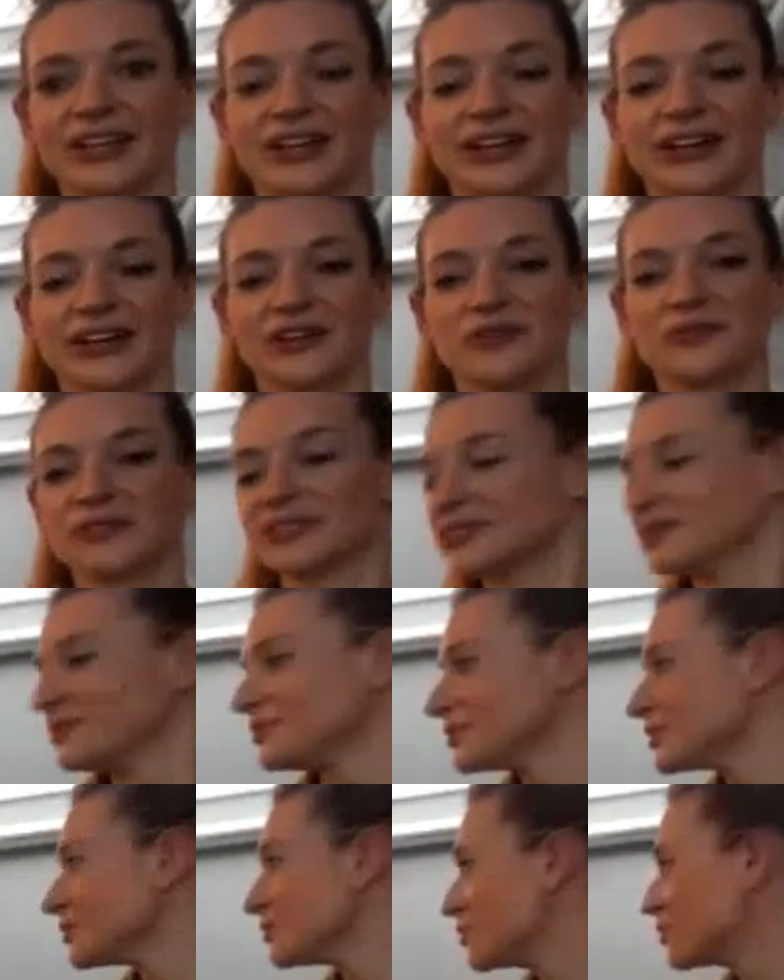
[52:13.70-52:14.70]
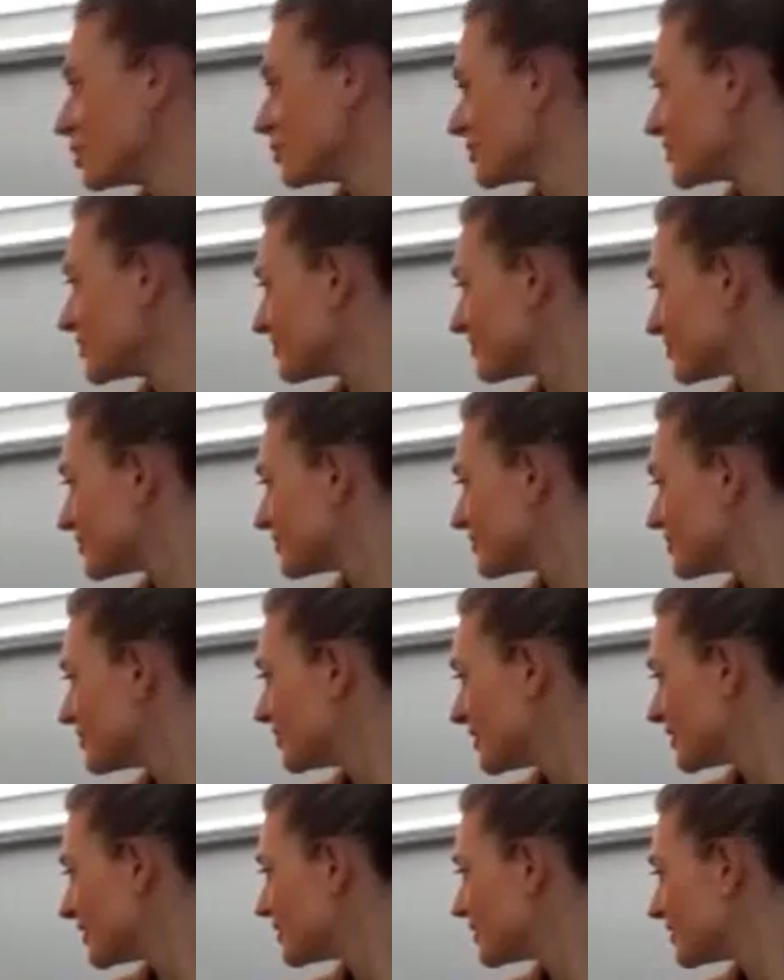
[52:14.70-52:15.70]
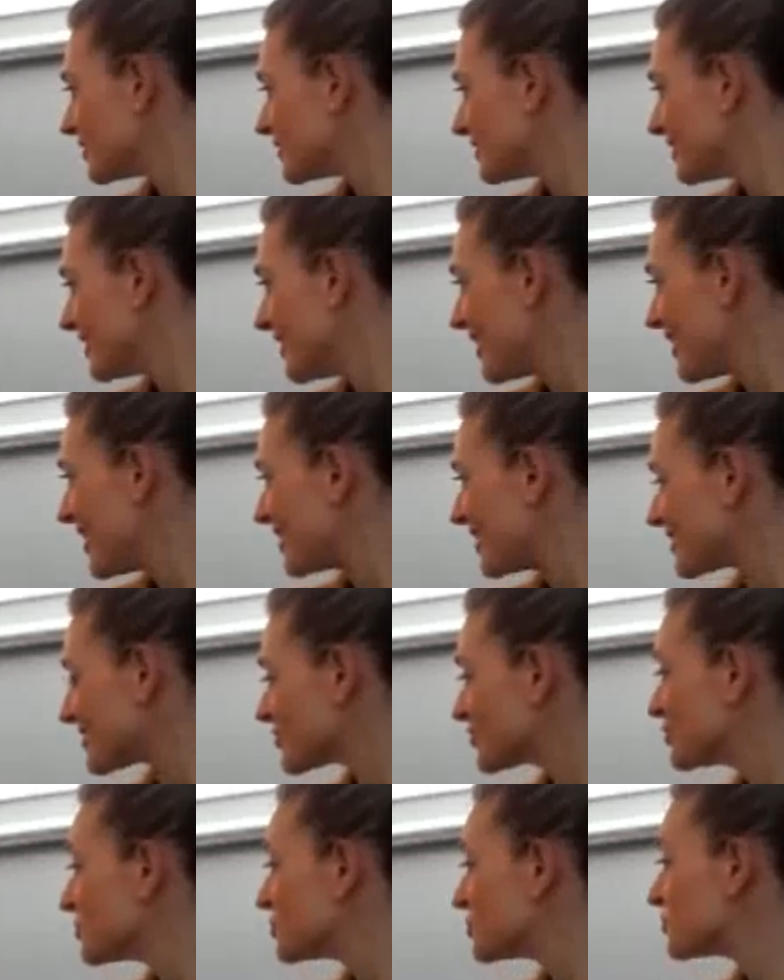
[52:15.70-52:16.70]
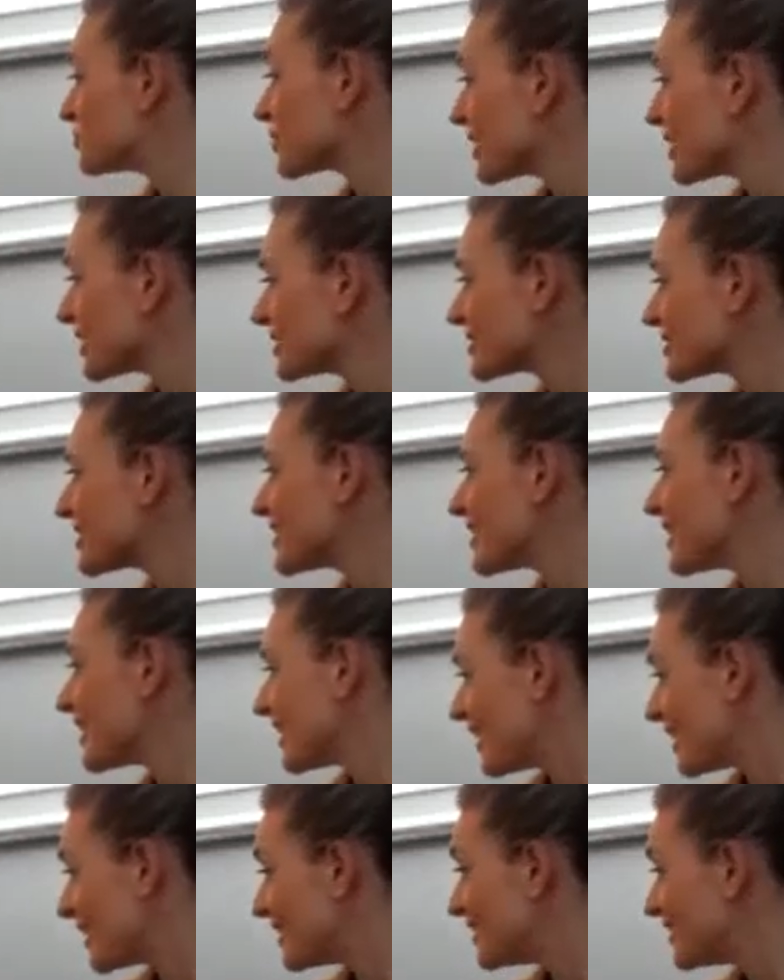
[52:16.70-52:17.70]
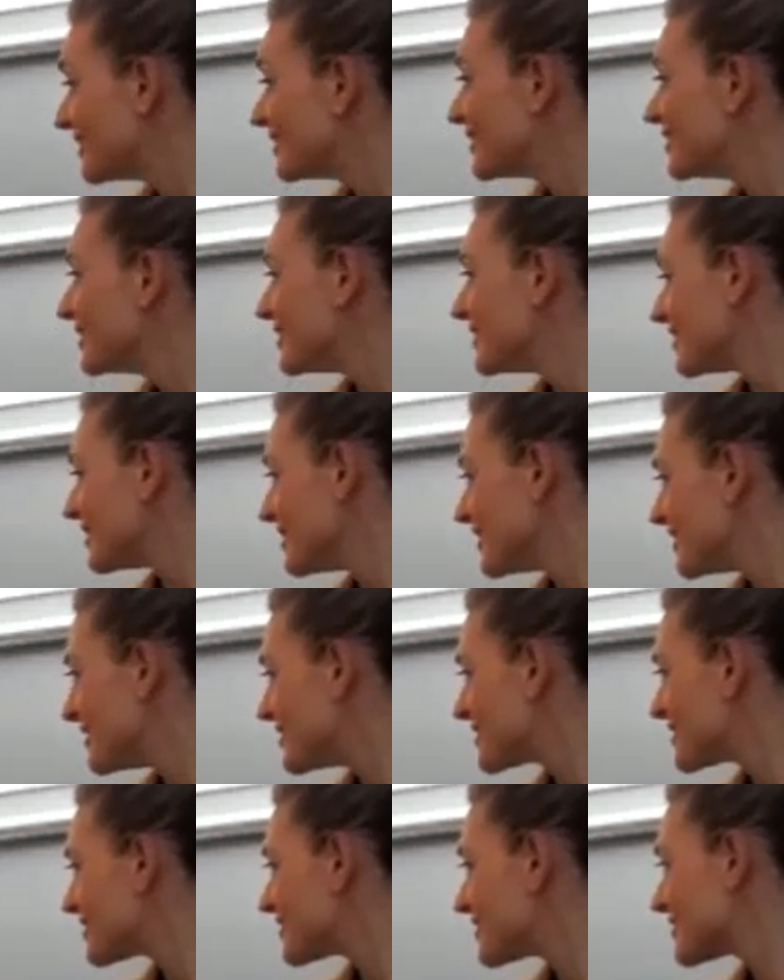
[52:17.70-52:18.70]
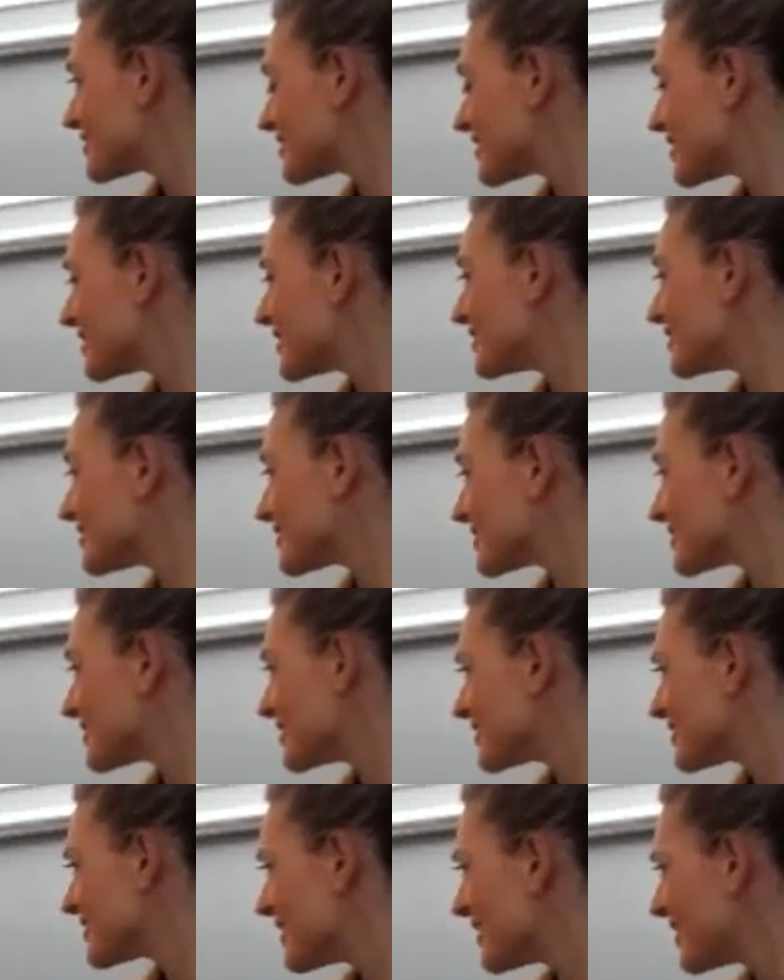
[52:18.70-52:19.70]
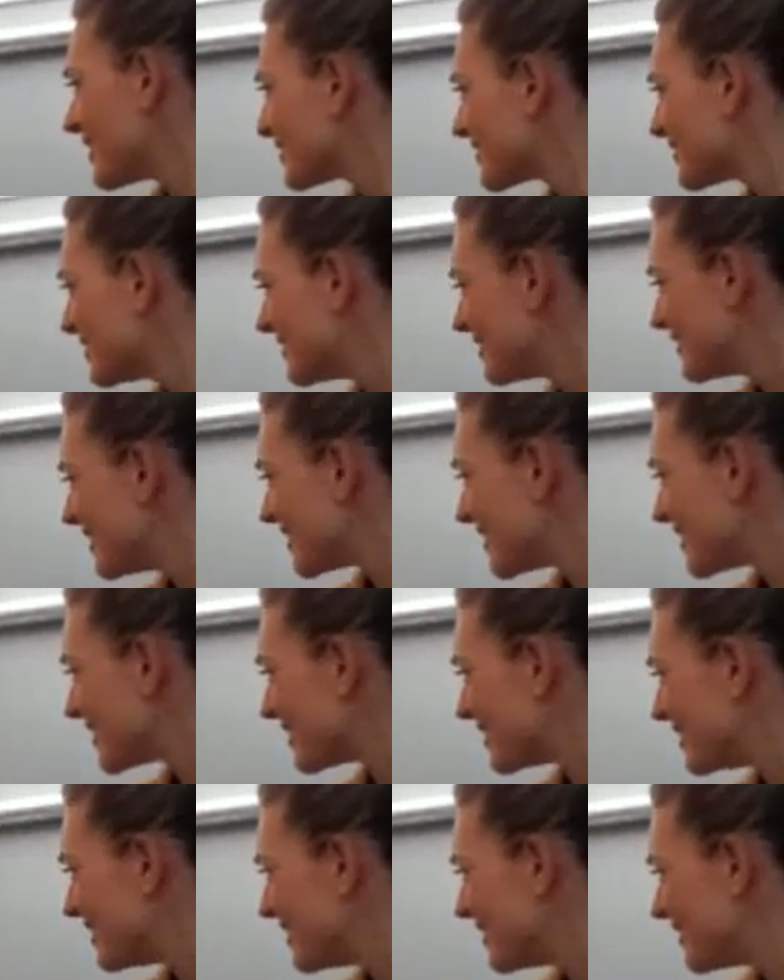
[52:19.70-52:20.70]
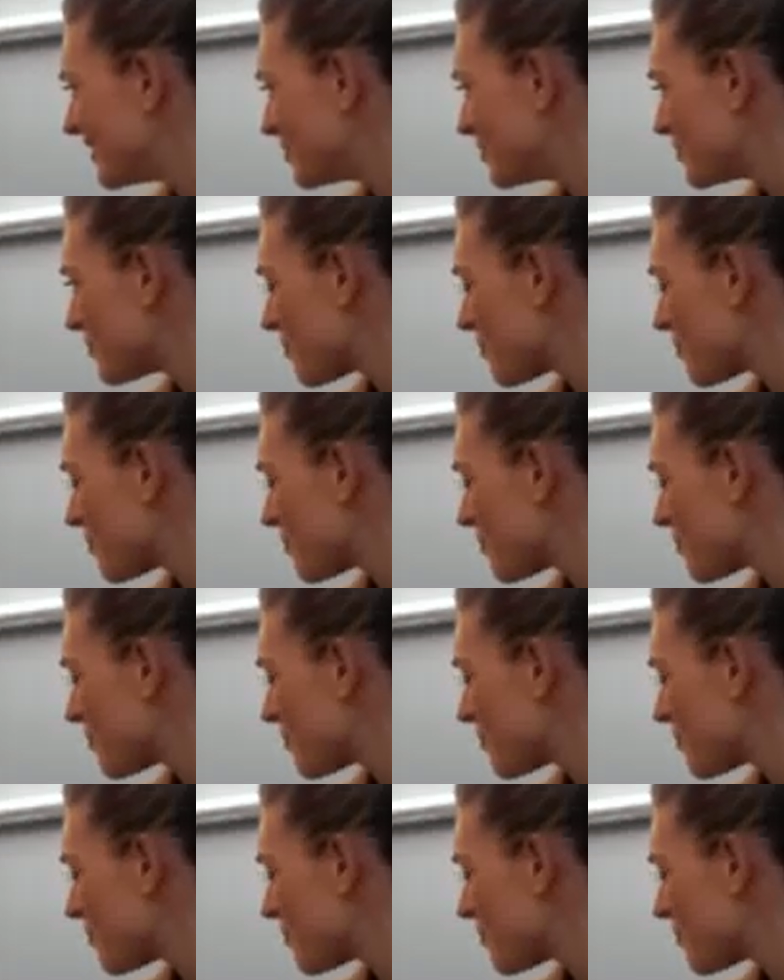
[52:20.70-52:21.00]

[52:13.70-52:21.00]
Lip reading: Hopefully you feel warm enough to do it. Yeah, so you press the head into the shin and the shin into the head. Good, Annie.